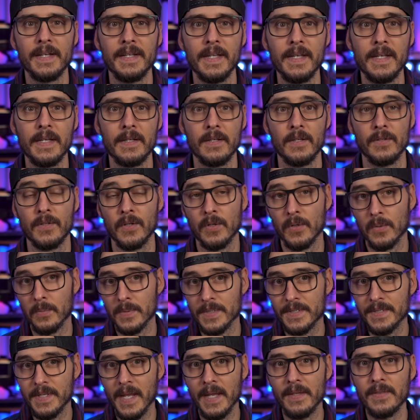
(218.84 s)
I needed to do
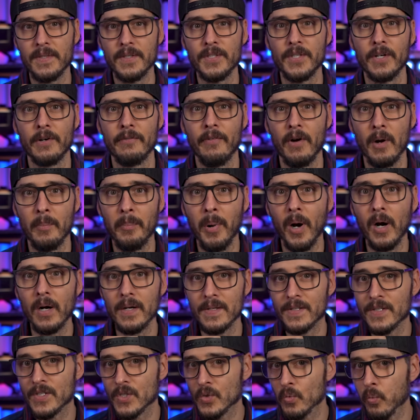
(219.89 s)
was take the server
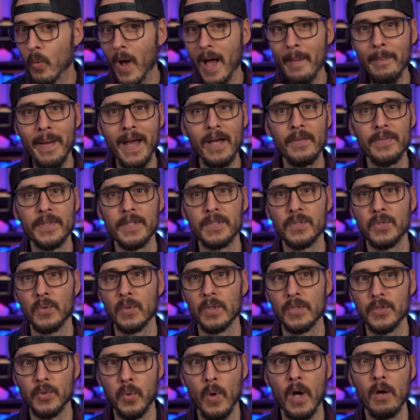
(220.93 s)
apart and swap out the
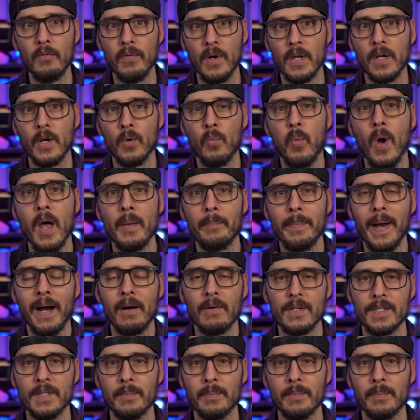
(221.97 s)
dual 1200 watt power